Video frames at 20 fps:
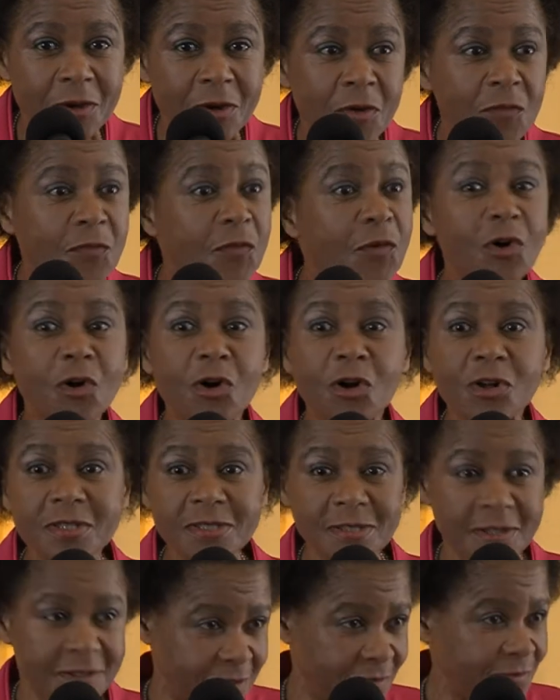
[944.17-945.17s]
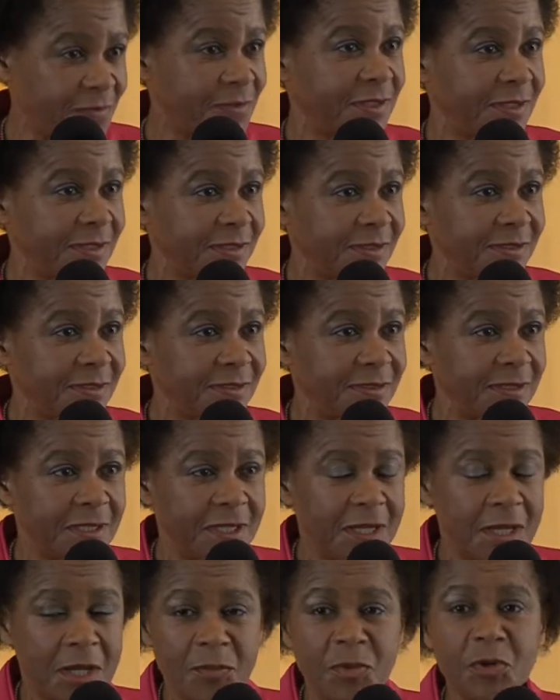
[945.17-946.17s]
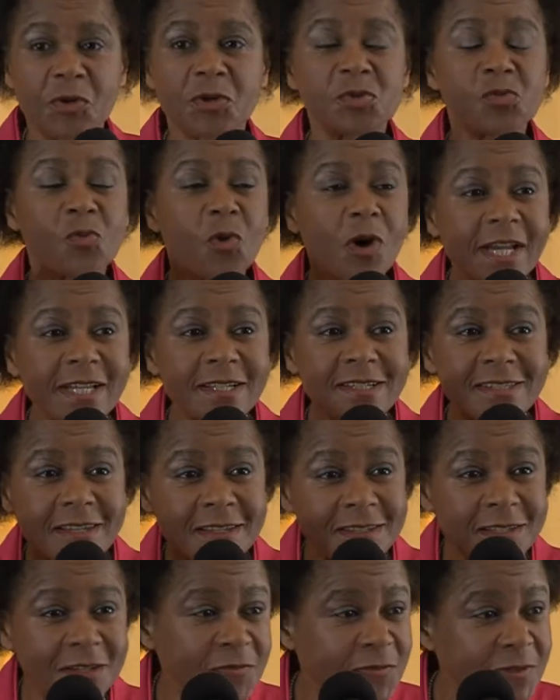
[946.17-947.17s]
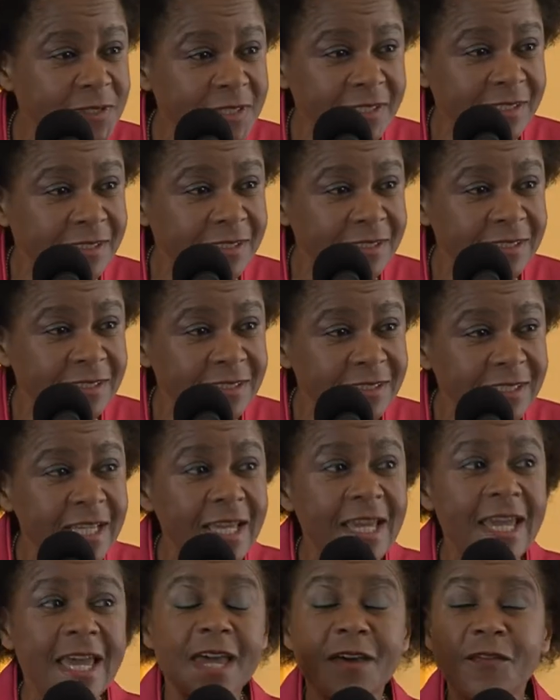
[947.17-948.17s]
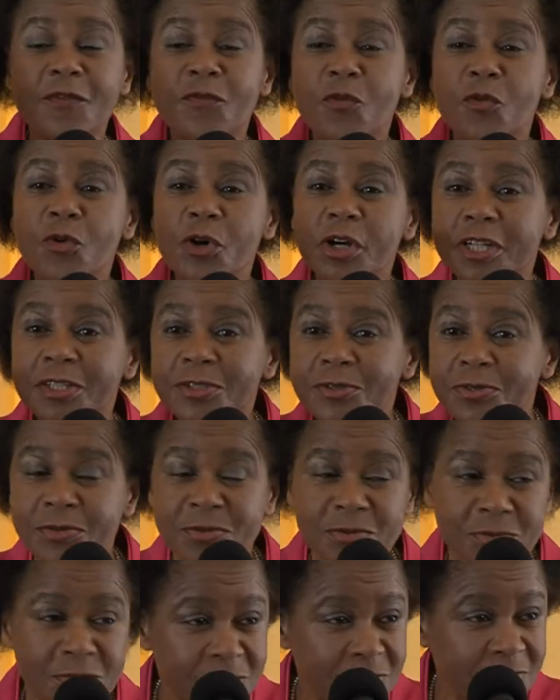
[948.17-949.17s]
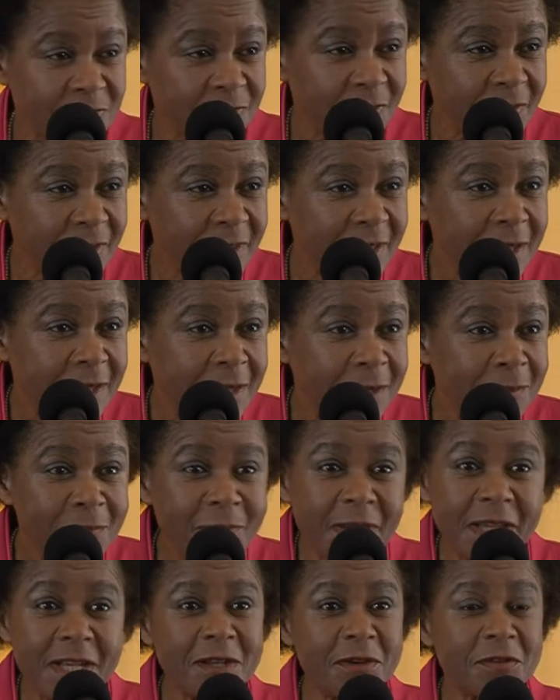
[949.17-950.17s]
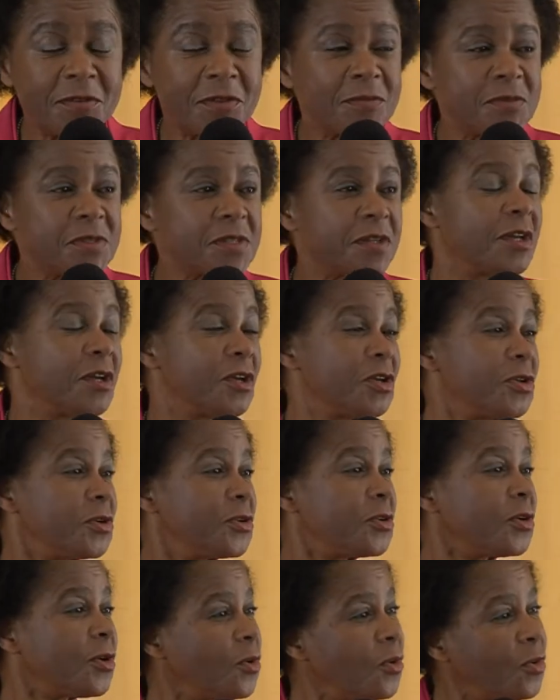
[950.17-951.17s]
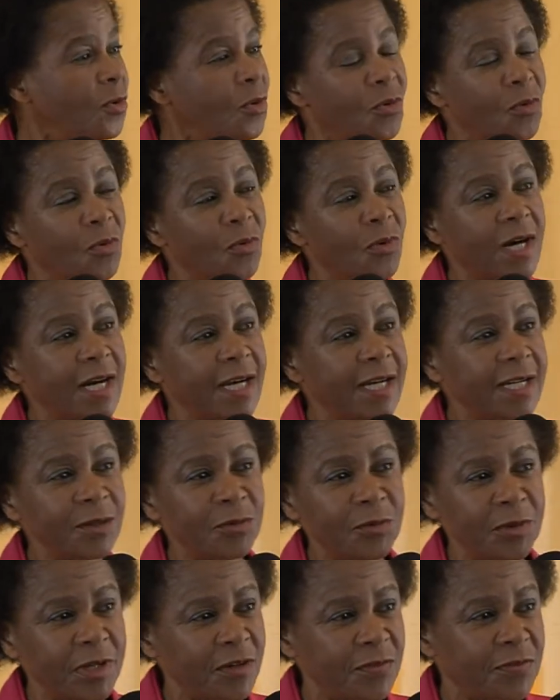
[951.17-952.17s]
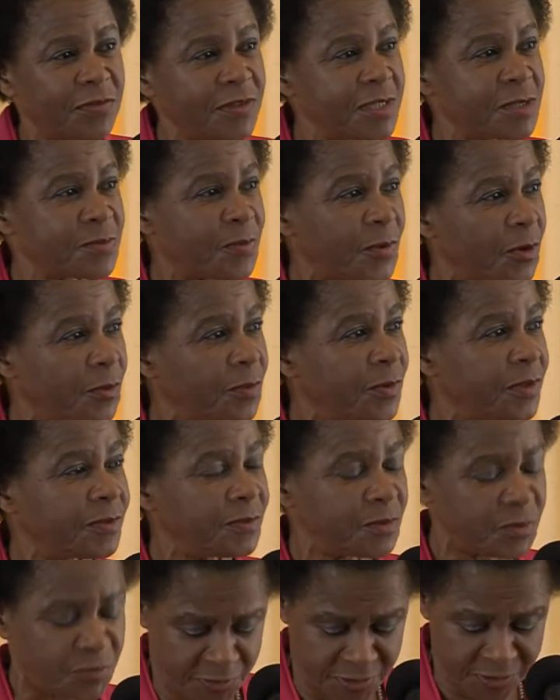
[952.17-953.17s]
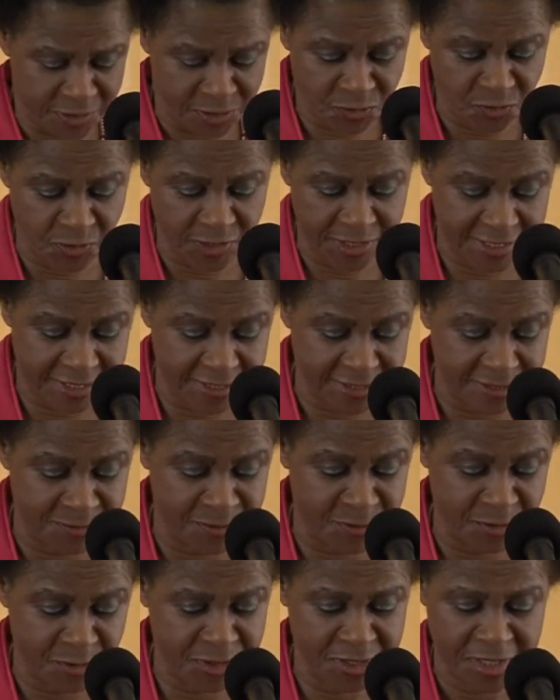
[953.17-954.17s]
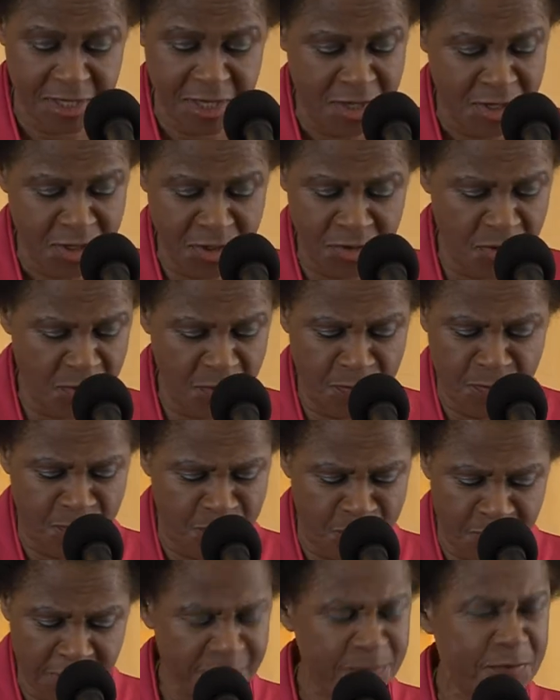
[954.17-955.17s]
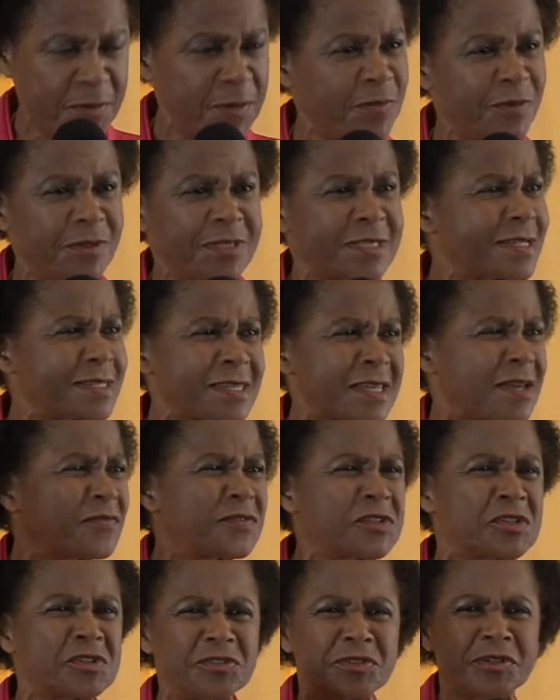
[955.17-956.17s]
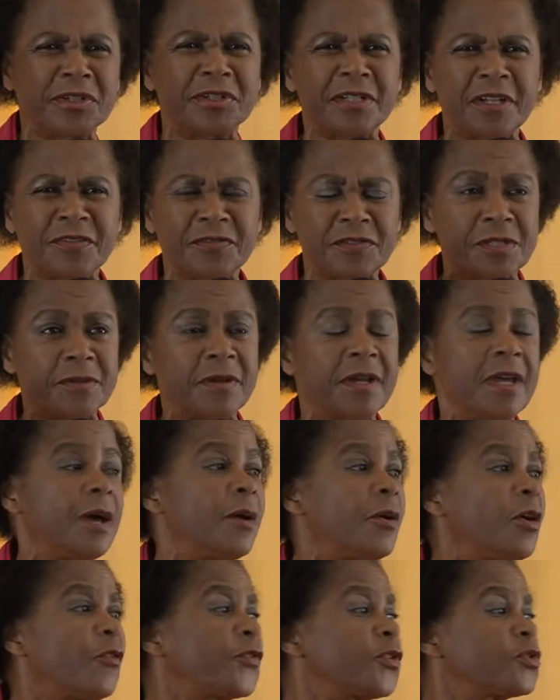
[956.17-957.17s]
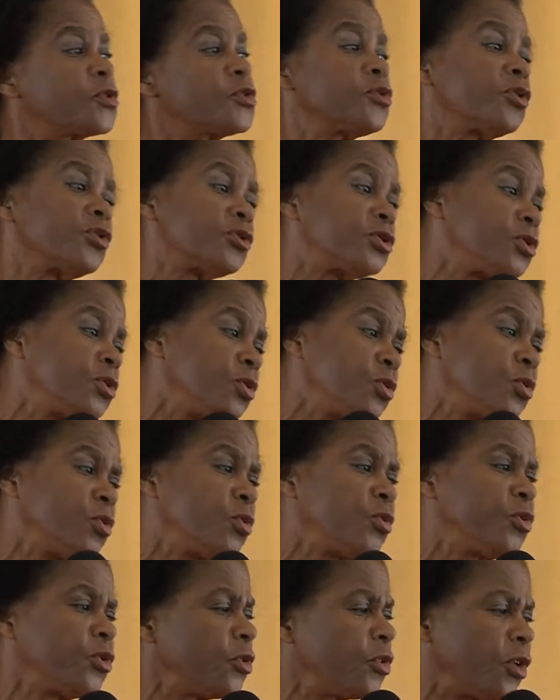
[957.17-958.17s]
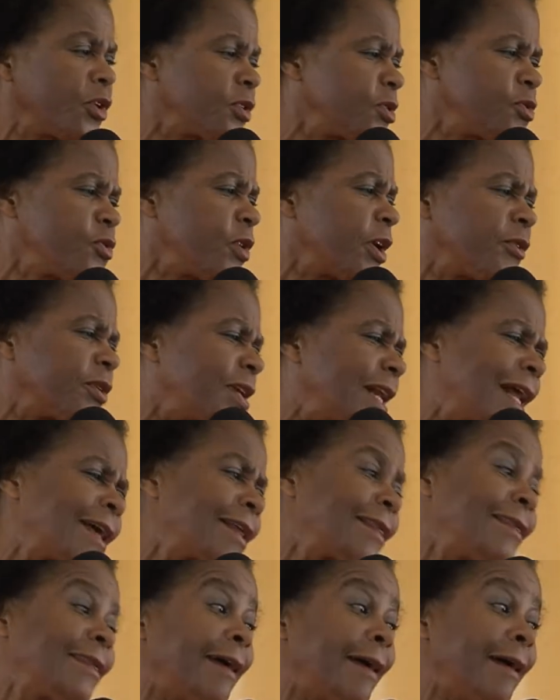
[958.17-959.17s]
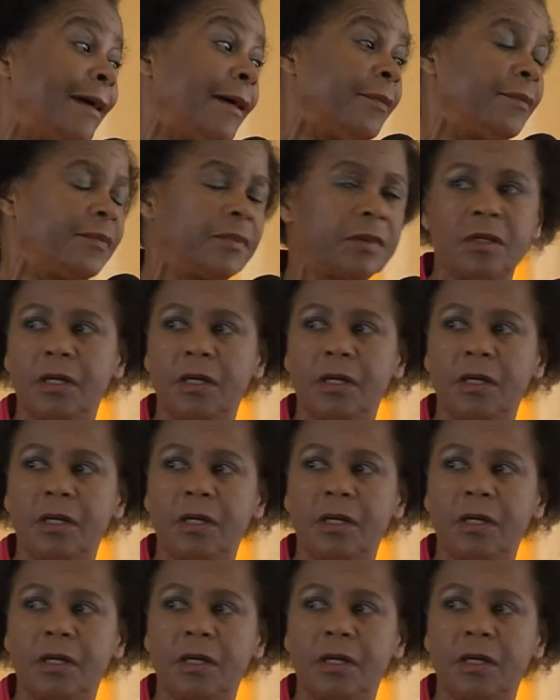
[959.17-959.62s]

for all South Africans. Because while South Africans have work to do, many of them say, you know, why we have these problems with the squatters is because, you know, black people just have children, Of course, not you. You are not like them.